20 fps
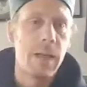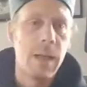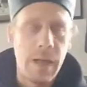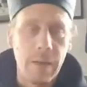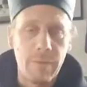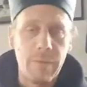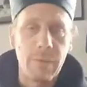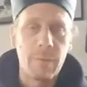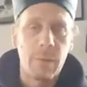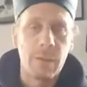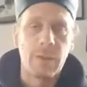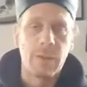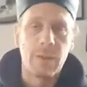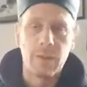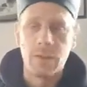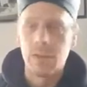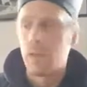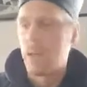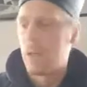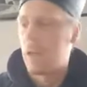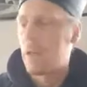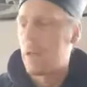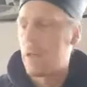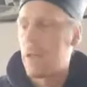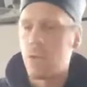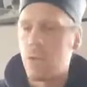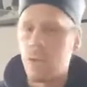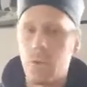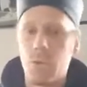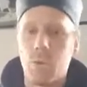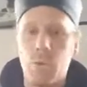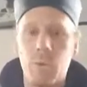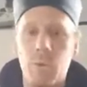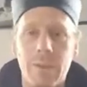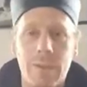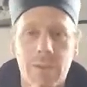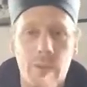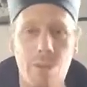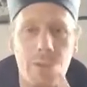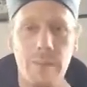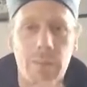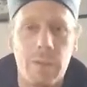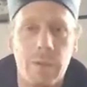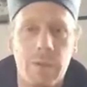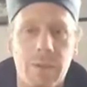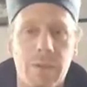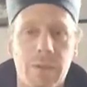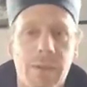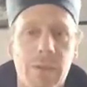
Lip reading: every practitioner should read scriptures.